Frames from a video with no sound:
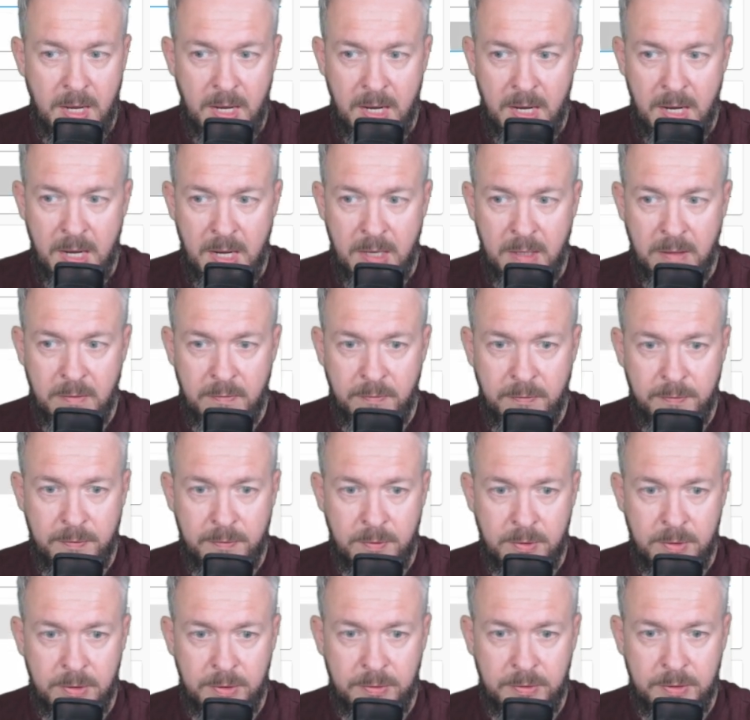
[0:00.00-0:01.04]
And
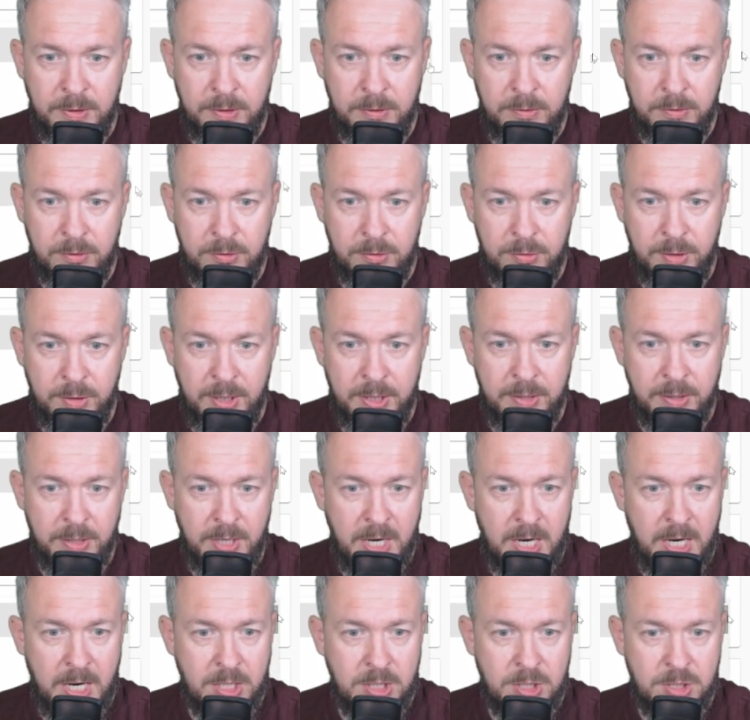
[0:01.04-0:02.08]
for the trigger
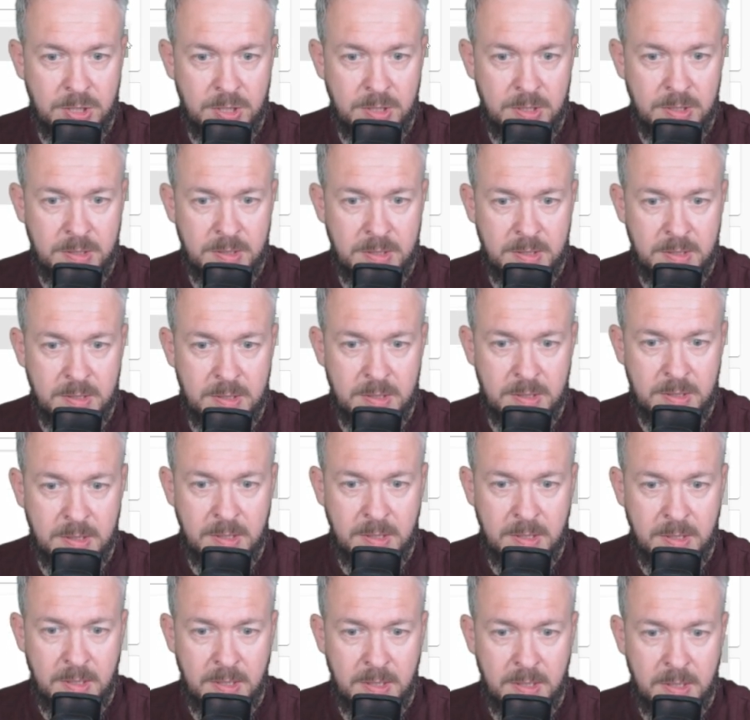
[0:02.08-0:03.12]
actions,
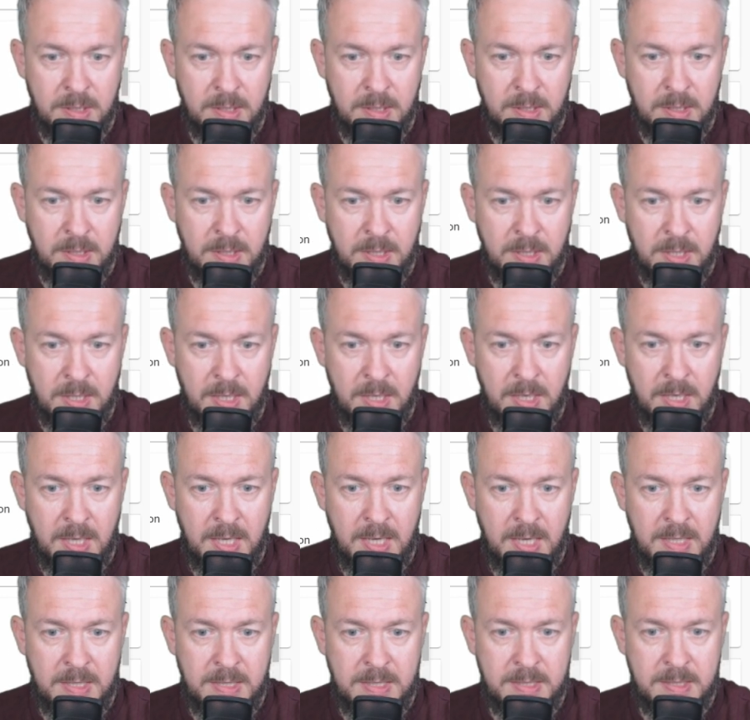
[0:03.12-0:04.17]

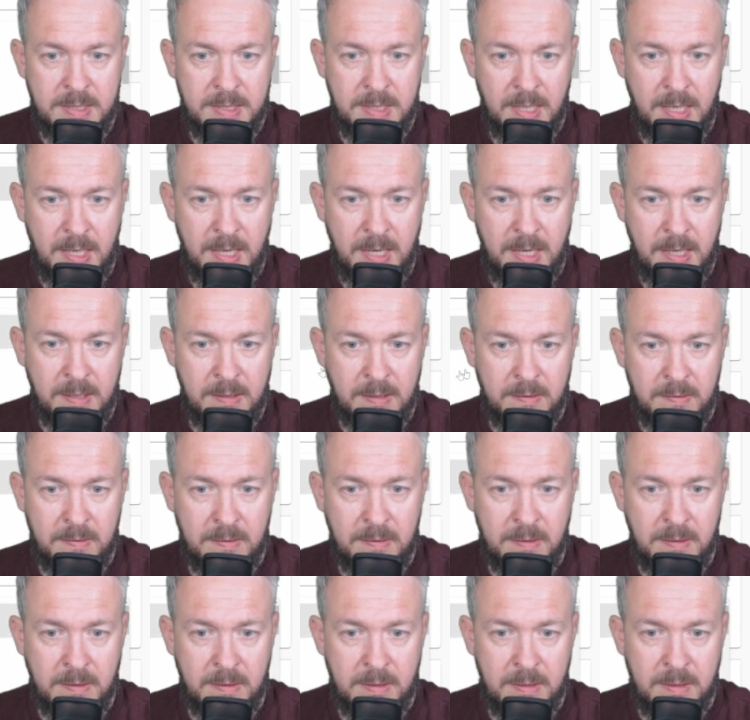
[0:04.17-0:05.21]
let's
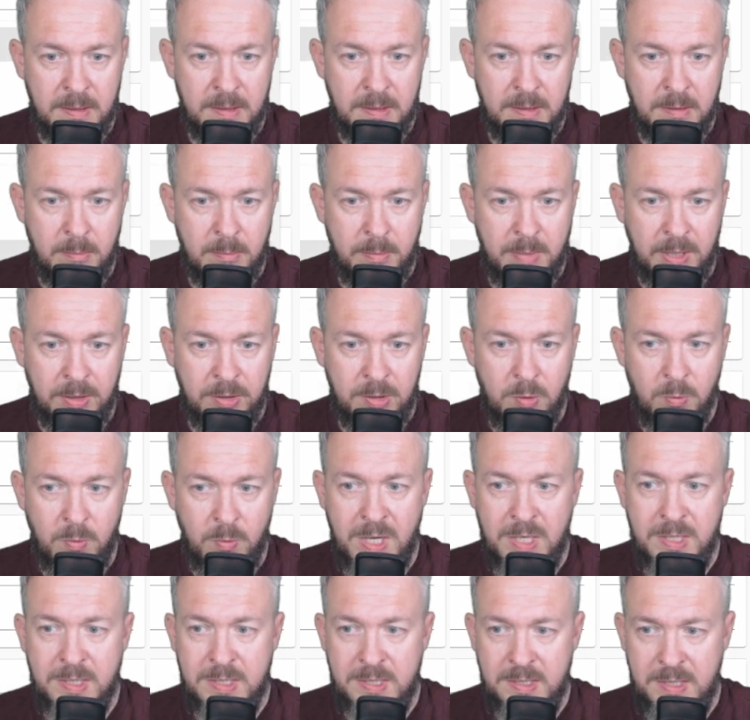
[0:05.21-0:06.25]
select button
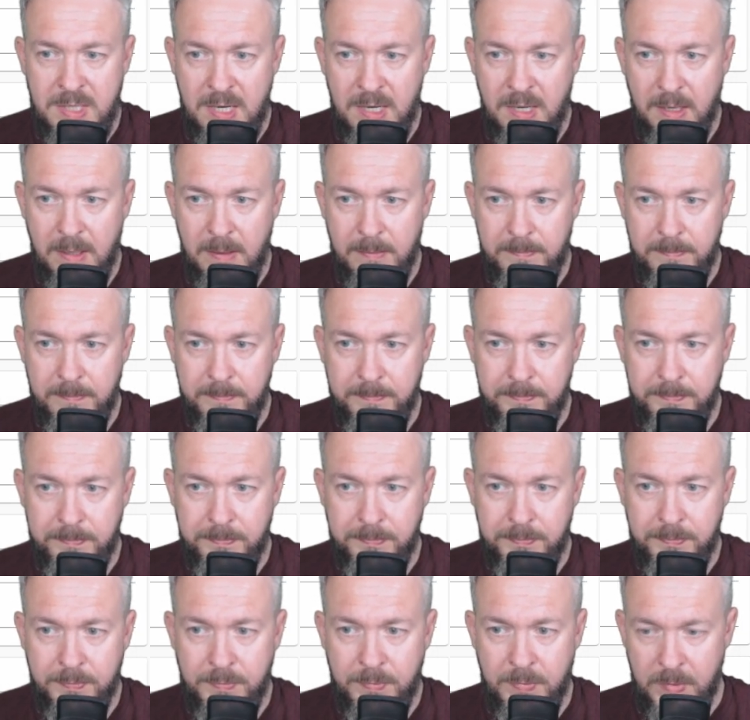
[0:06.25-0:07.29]
one single.
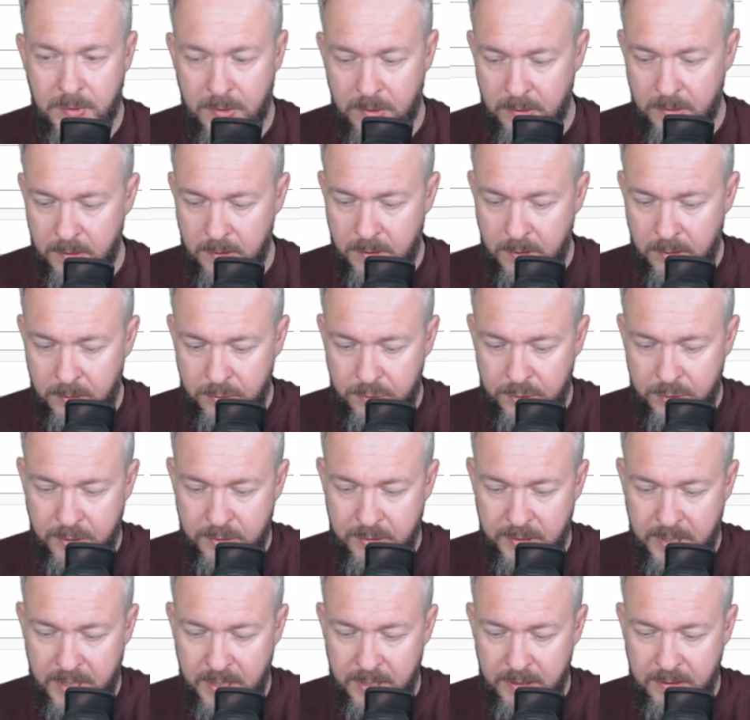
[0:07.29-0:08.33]

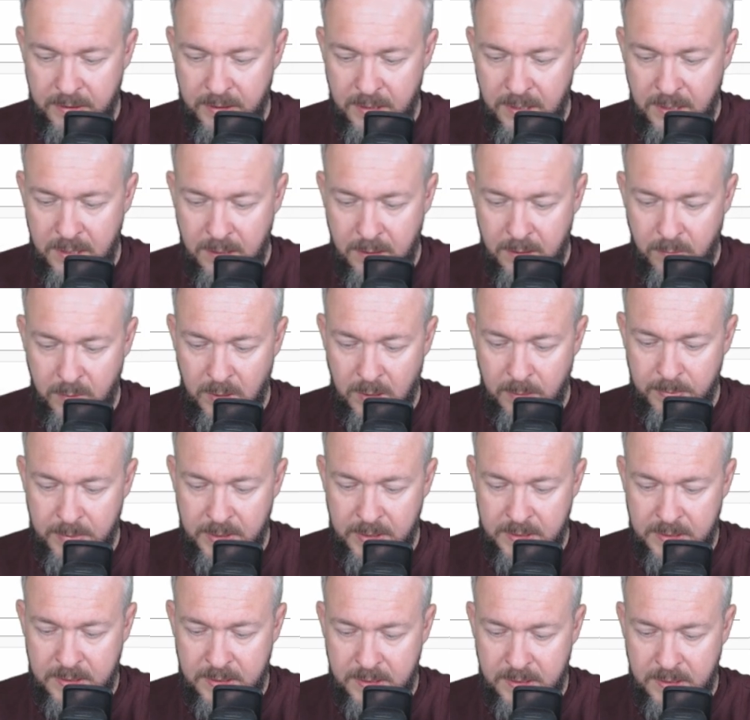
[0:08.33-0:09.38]
Trigger I D will
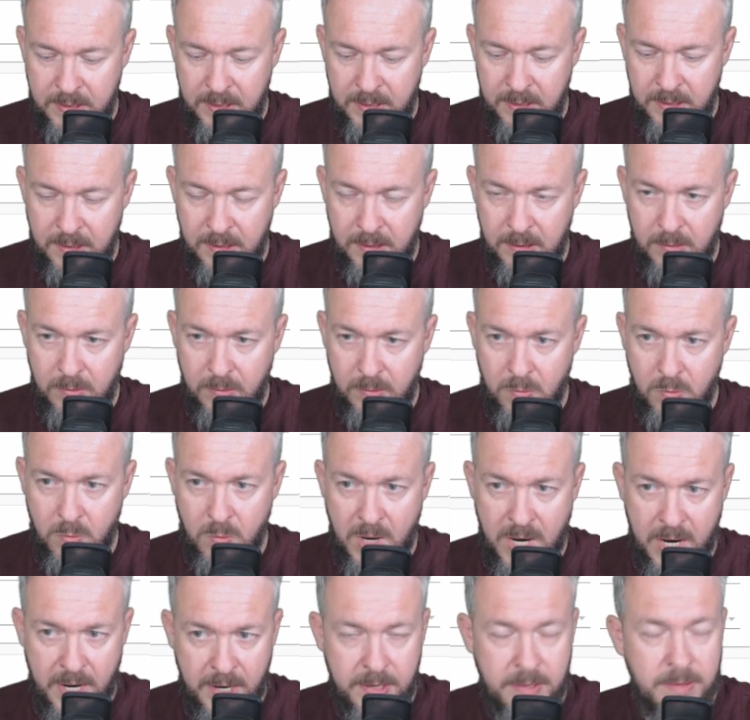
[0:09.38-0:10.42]
be single
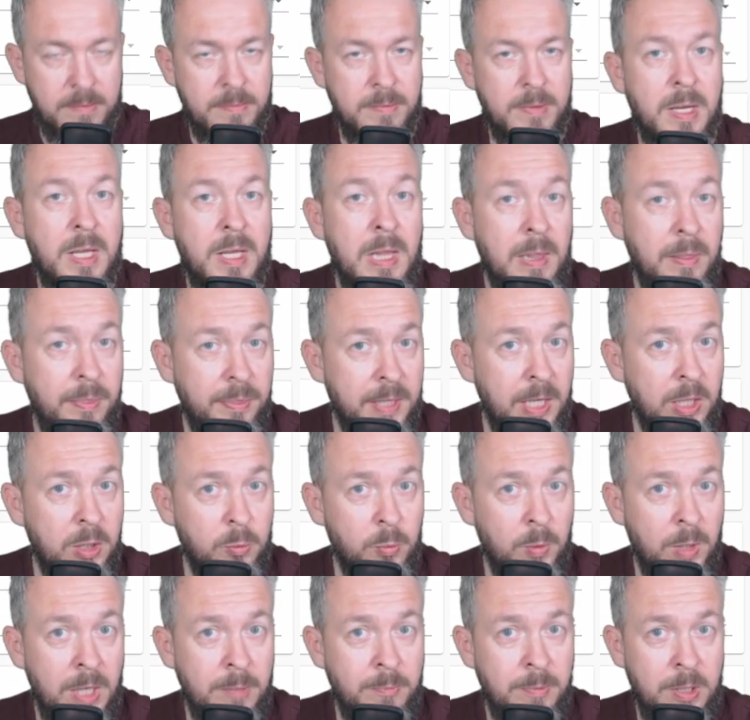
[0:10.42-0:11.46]
one,
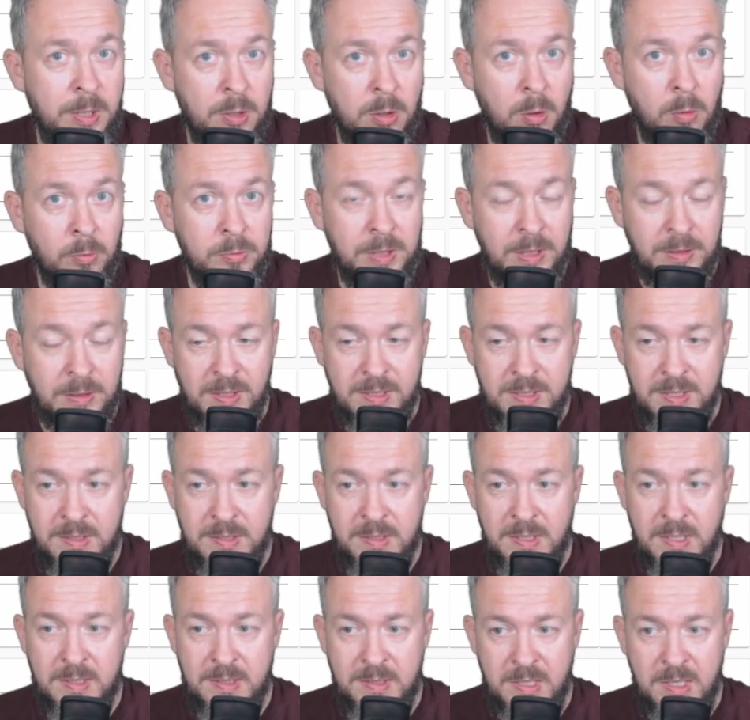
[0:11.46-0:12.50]
that way we know that this
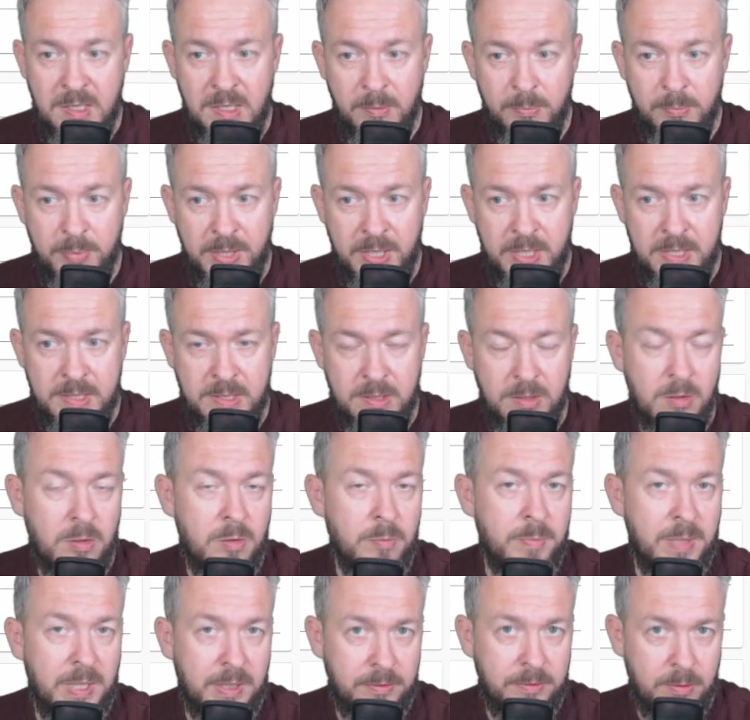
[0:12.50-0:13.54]
is a single press
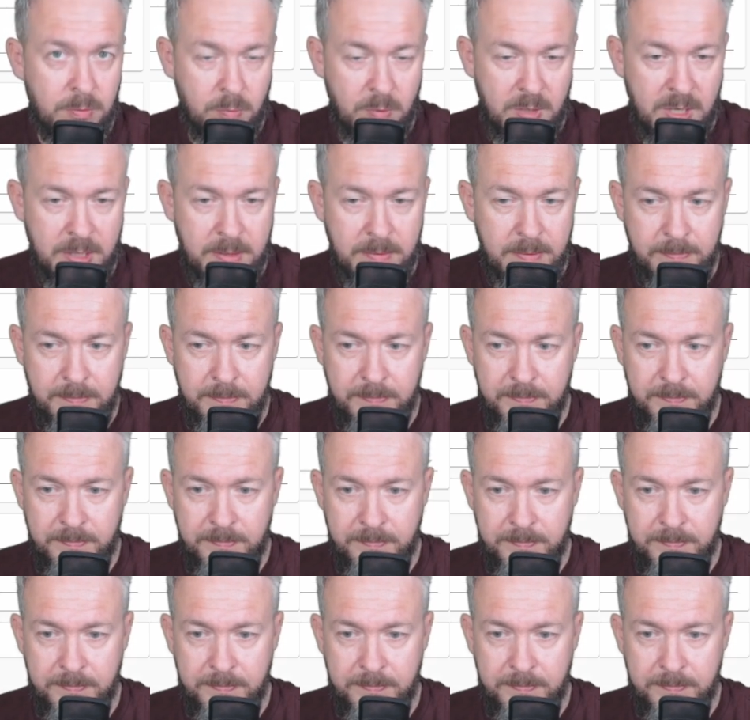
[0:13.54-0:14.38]
on button one.